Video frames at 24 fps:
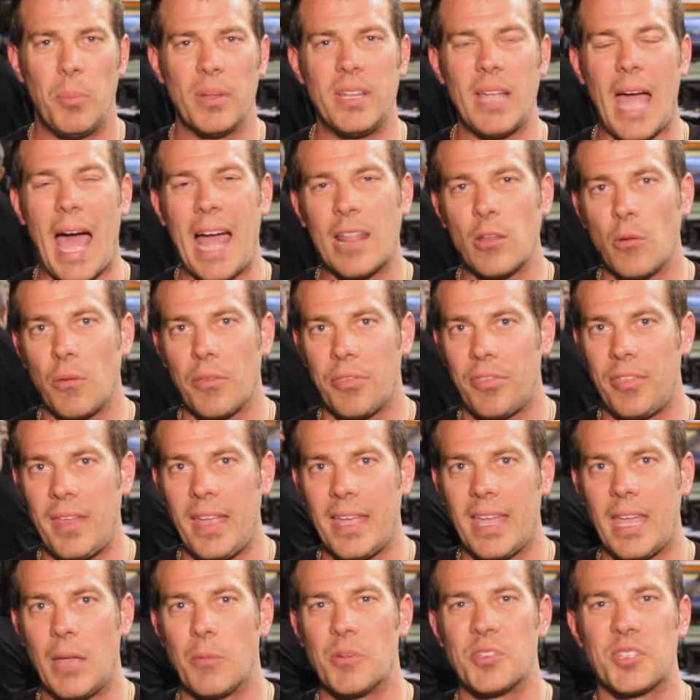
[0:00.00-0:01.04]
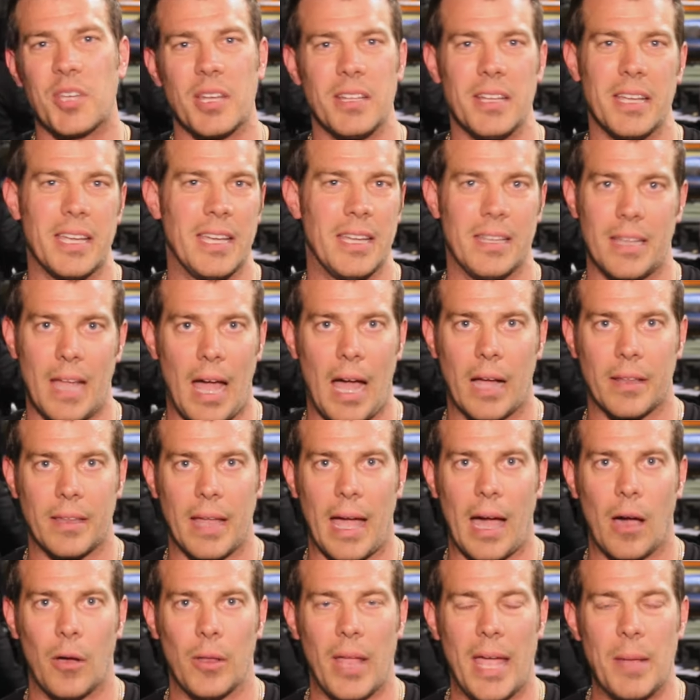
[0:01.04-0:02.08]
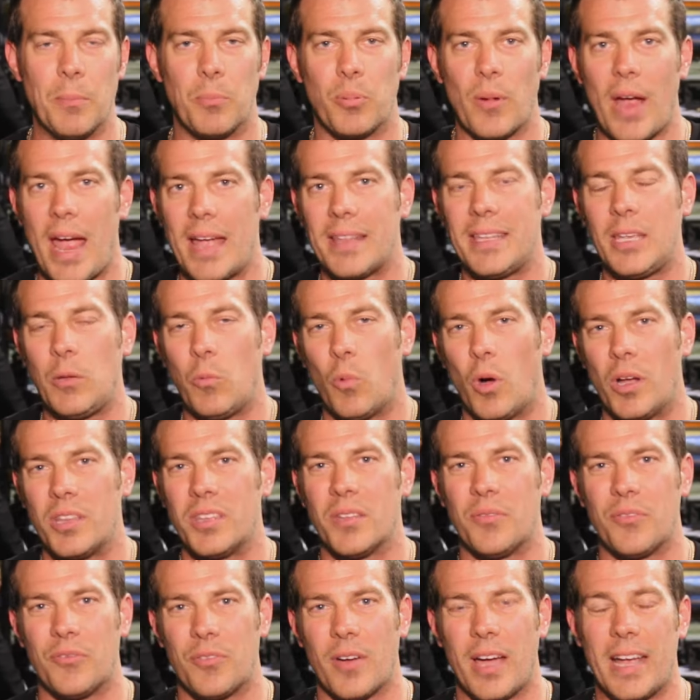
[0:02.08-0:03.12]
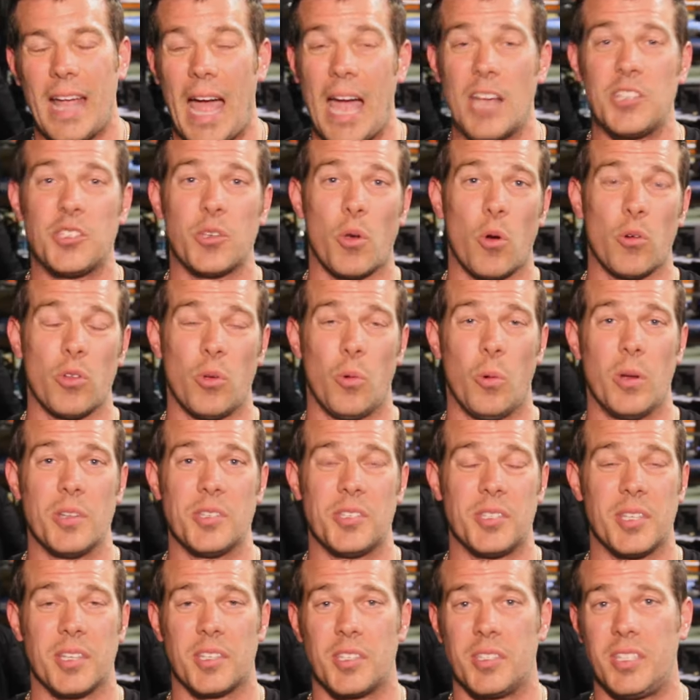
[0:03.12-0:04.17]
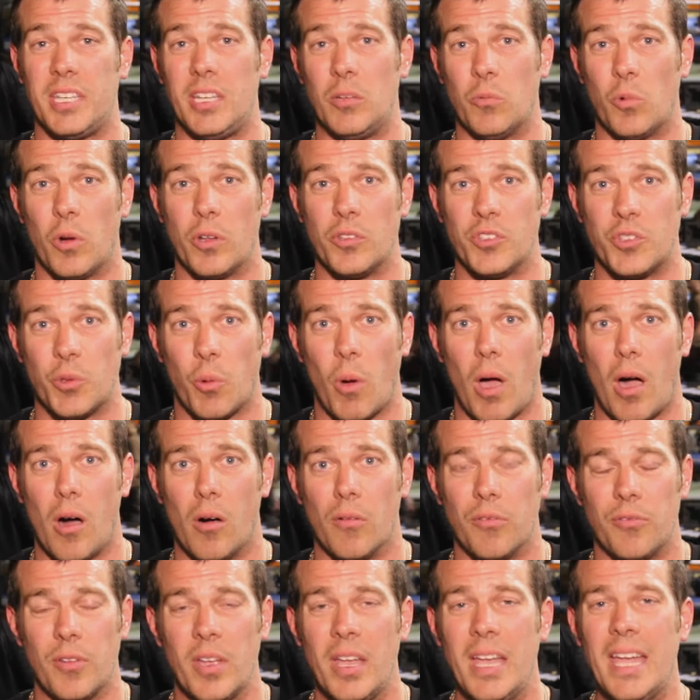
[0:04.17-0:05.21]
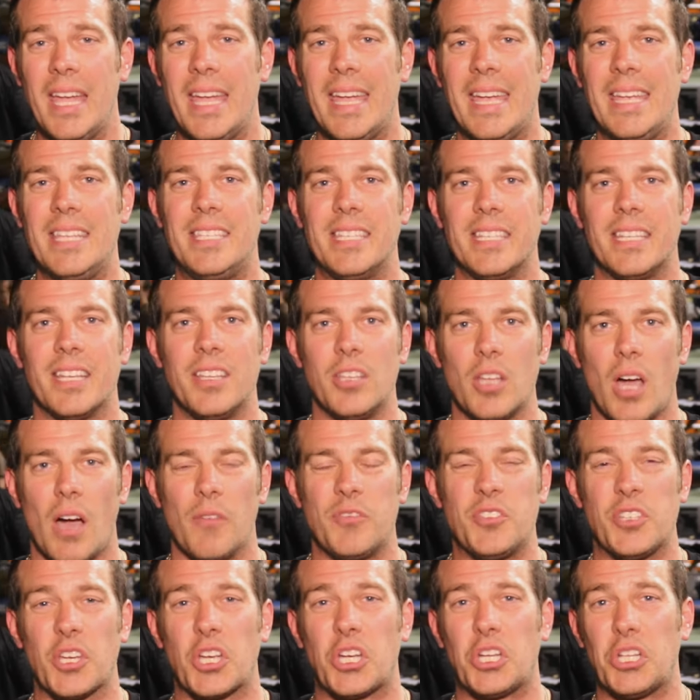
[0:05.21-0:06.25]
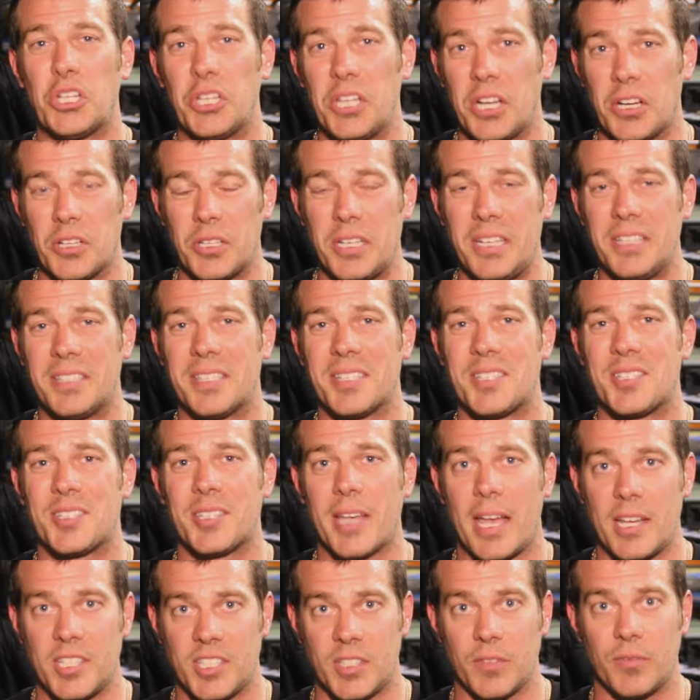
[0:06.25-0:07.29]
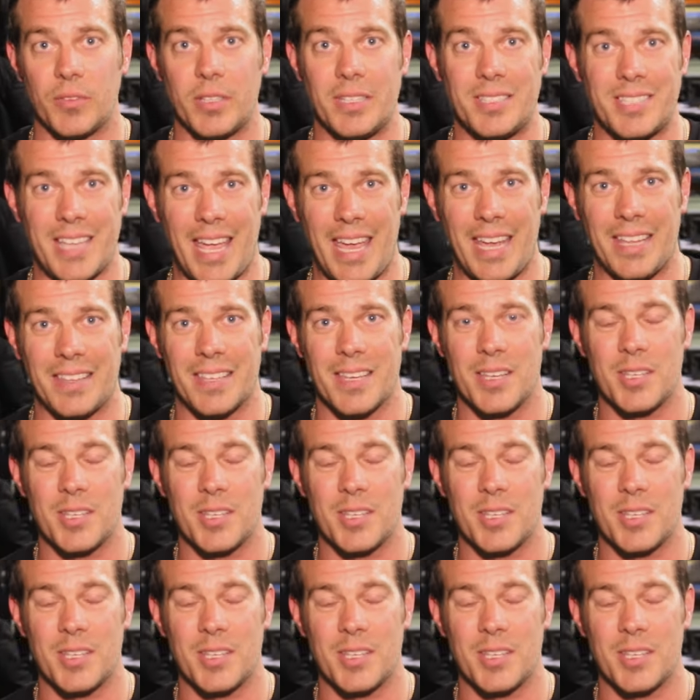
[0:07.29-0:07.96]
but I don't think he was going to get knocked out. And Bradley won the fight. I scored a 116-112. He did enough to clearly, decisively take